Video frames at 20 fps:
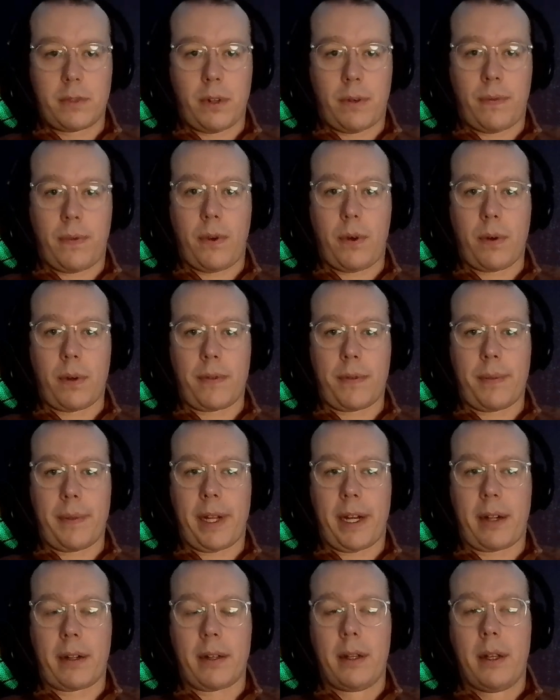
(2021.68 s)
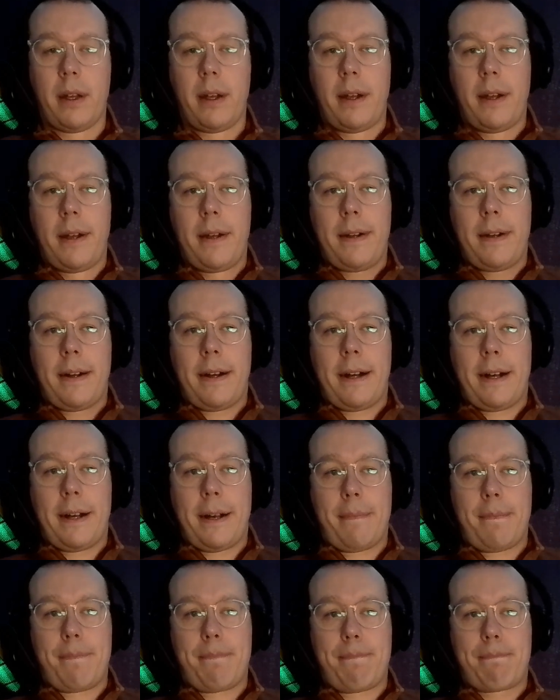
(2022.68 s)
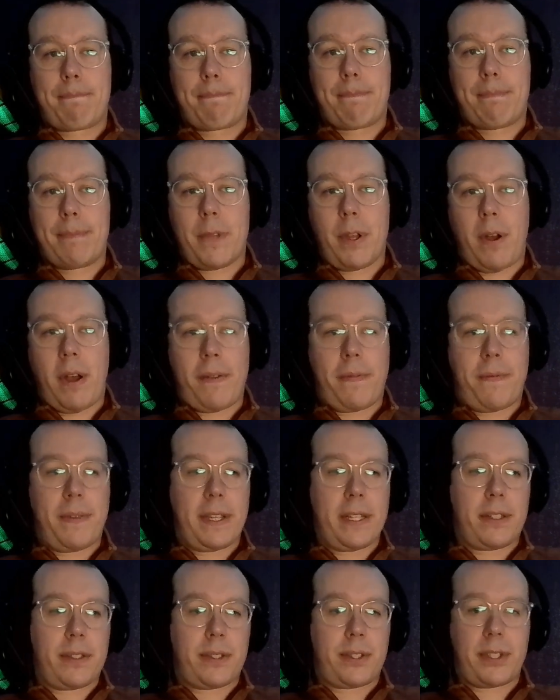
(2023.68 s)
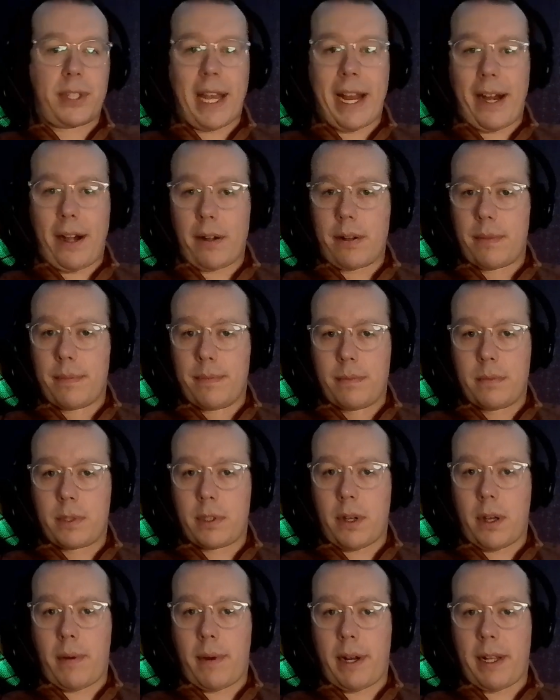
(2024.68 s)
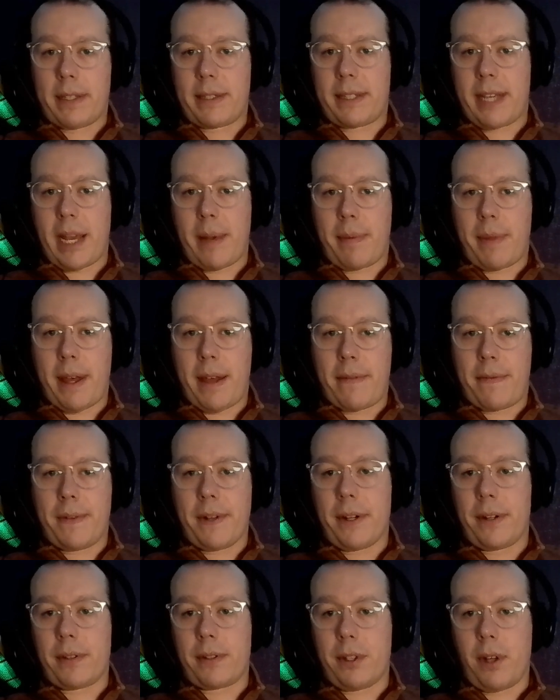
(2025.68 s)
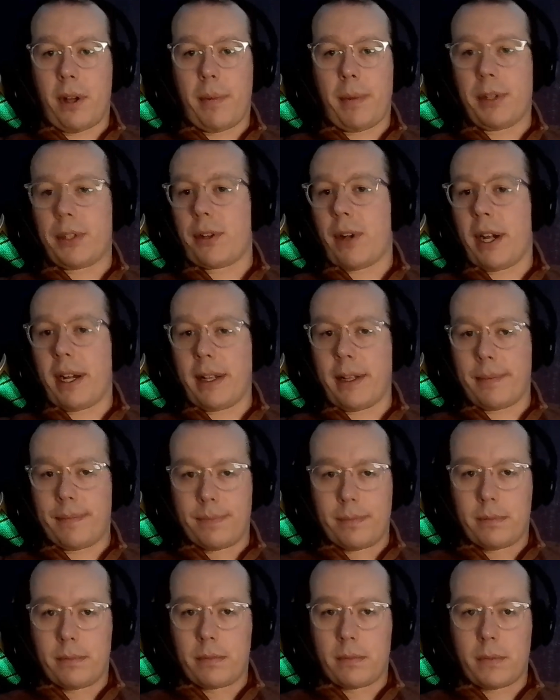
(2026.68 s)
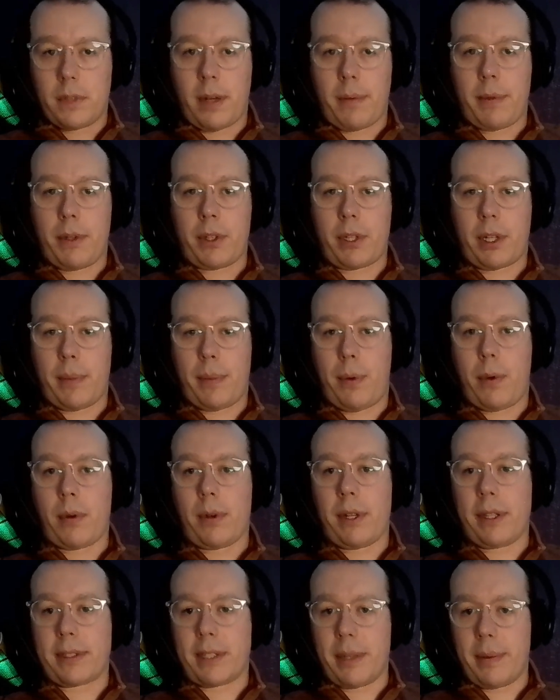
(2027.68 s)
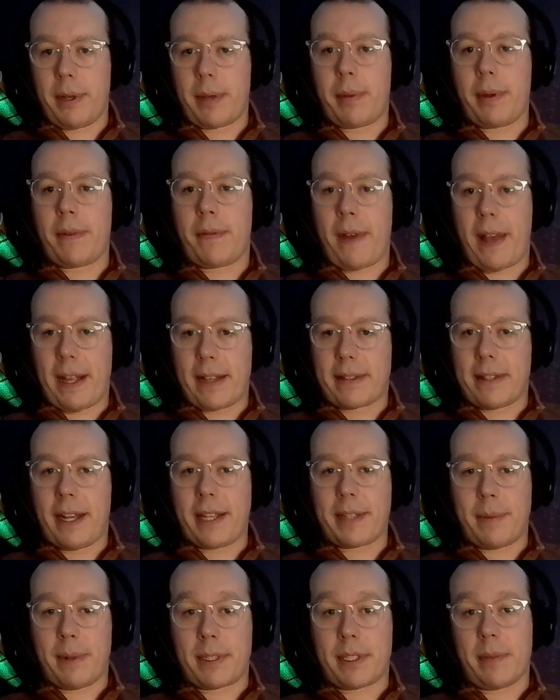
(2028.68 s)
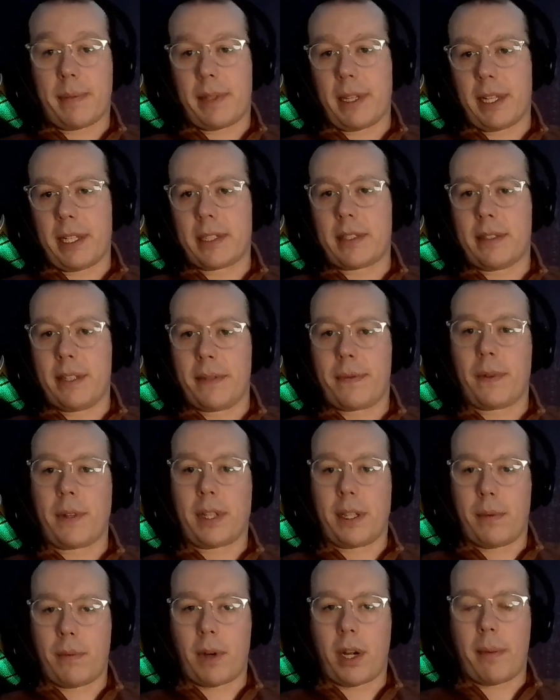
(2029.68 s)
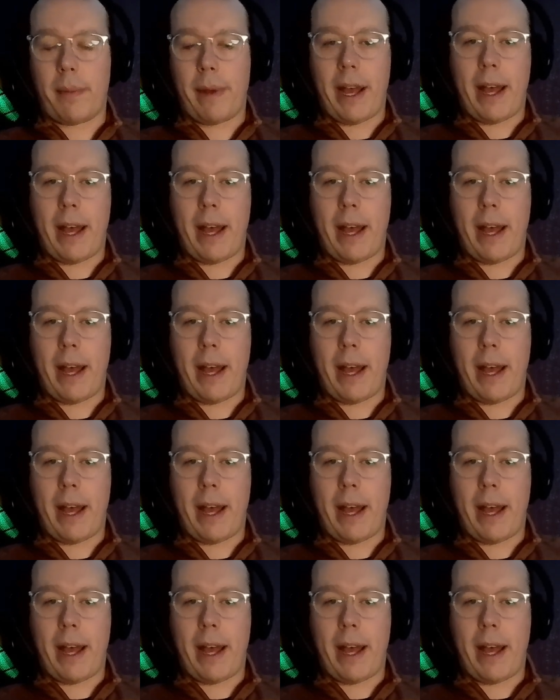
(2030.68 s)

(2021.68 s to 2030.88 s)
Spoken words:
forward from there. I feel scared, so I want to escape that fear. So I'm gonna try to, I'm gonna look at porn that's gonna make me fantasize about something that's different than where I'm